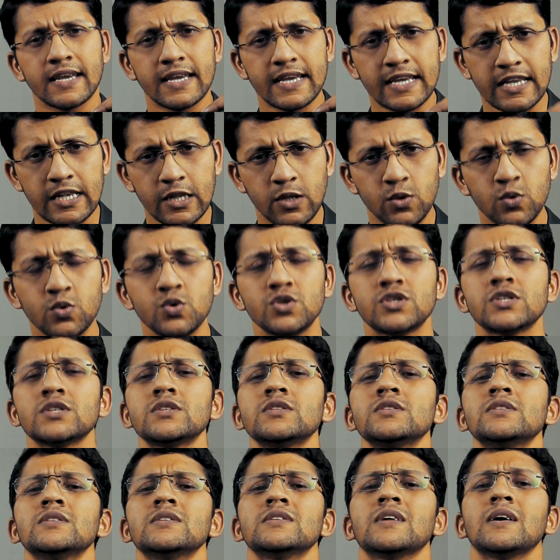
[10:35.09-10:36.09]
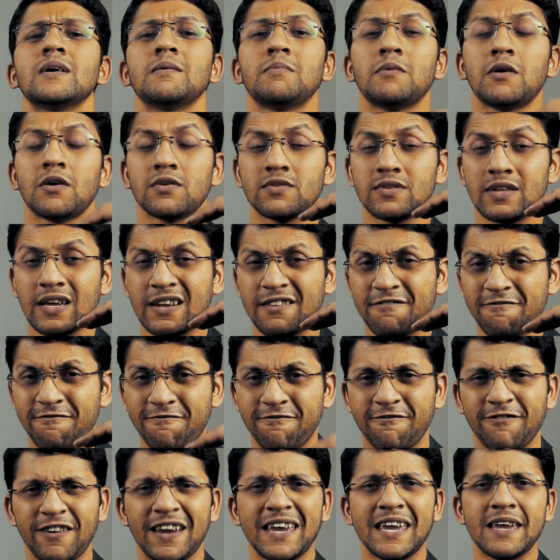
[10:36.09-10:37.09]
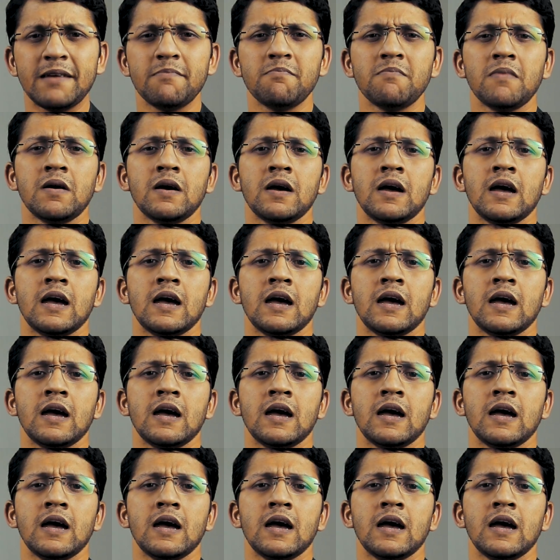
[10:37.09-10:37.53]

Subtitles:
illusion, about that fame,